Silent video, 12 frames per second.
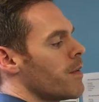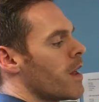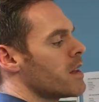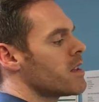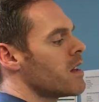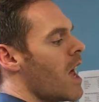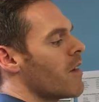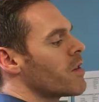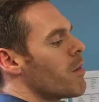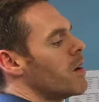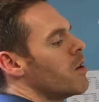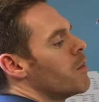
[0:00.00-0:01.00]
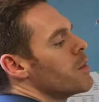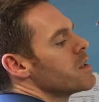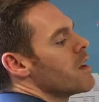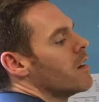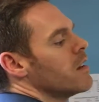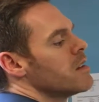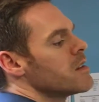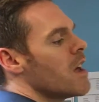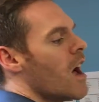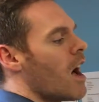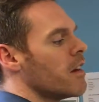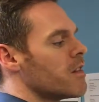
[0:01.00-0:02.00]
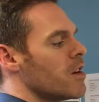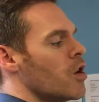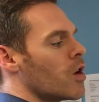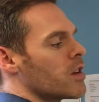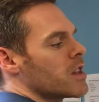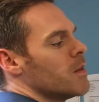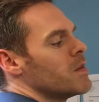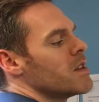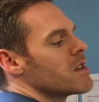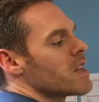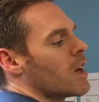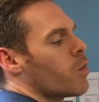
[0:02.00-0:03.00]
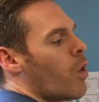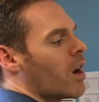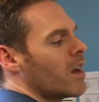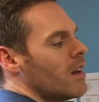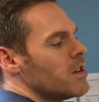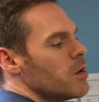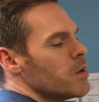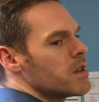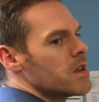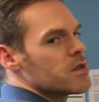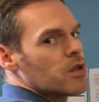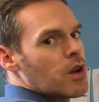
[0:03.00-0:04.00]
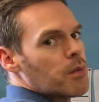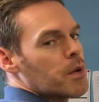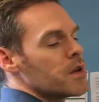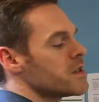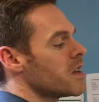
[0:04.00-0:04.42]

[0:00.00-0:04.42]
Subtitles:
that's left in my number sentence and look at them to decide what can I do with these two numbers